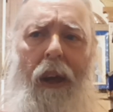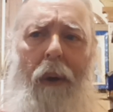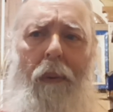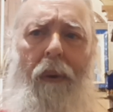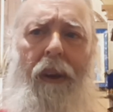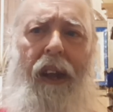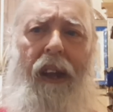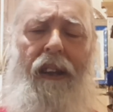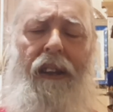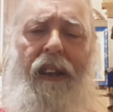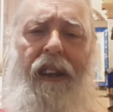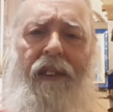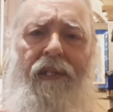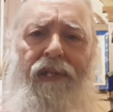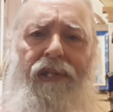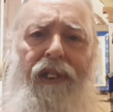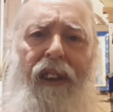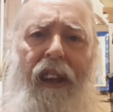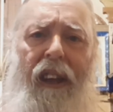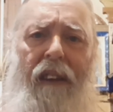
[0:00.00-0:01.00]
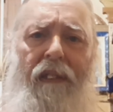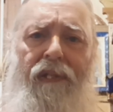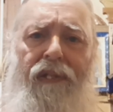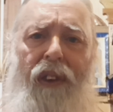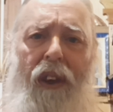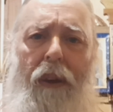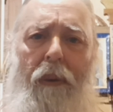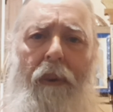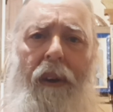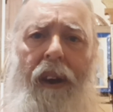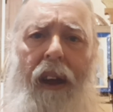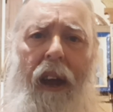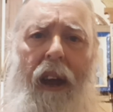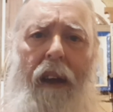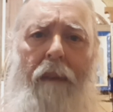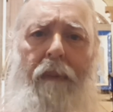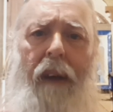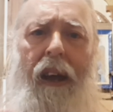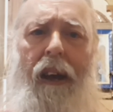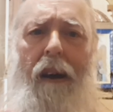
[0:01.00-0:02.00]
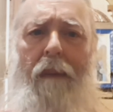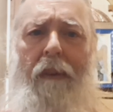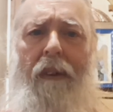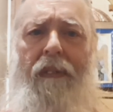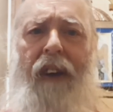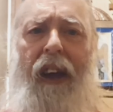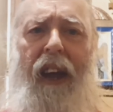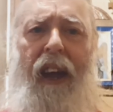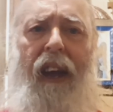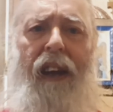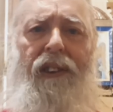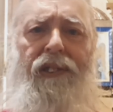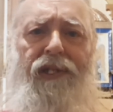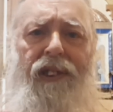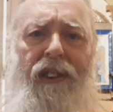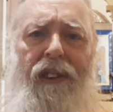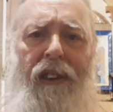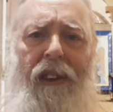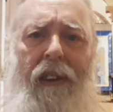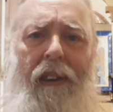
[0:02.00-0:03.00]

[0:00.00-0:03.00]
with a clean slate, so that when they become of age,